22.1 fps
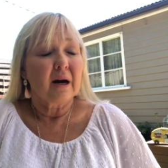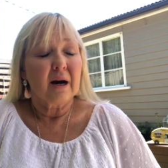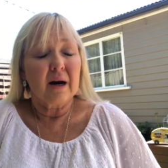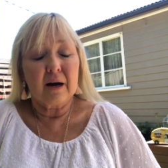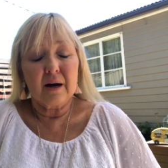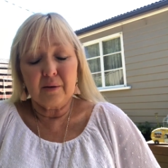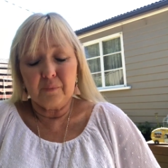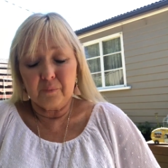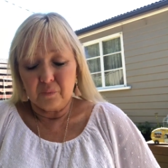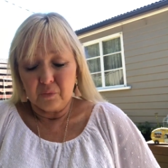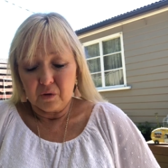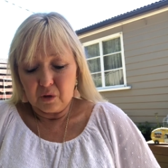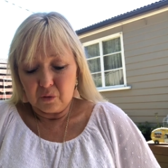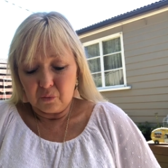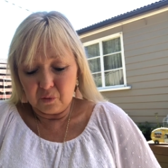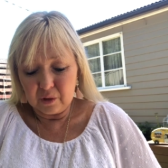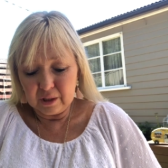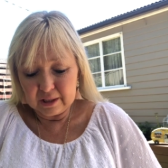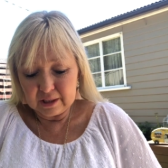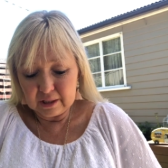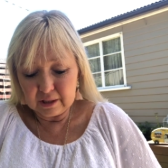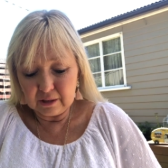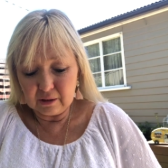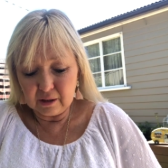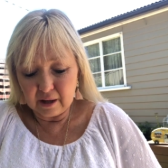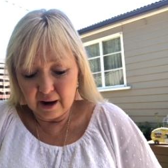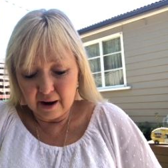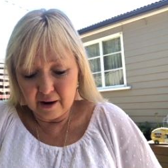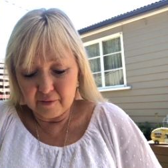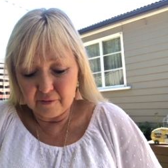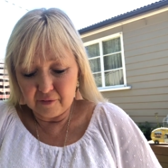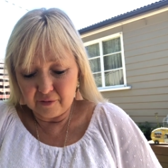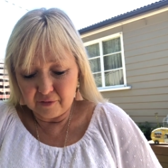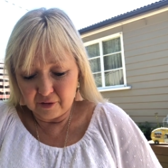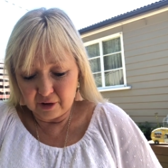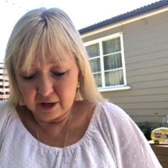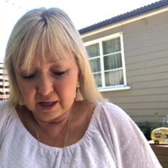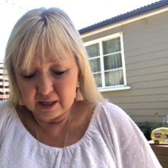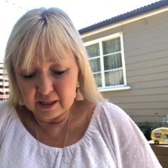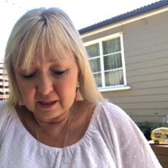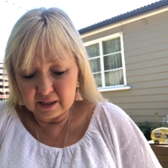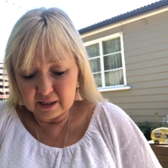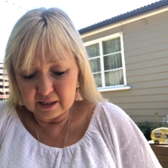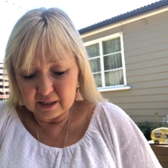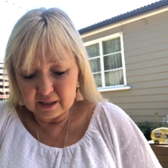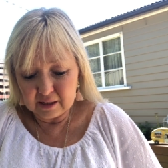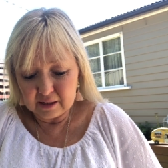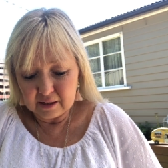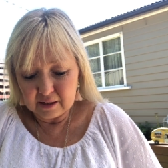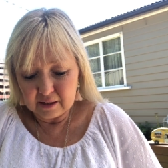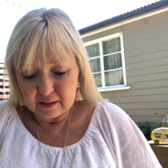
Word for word: um, we still have friends.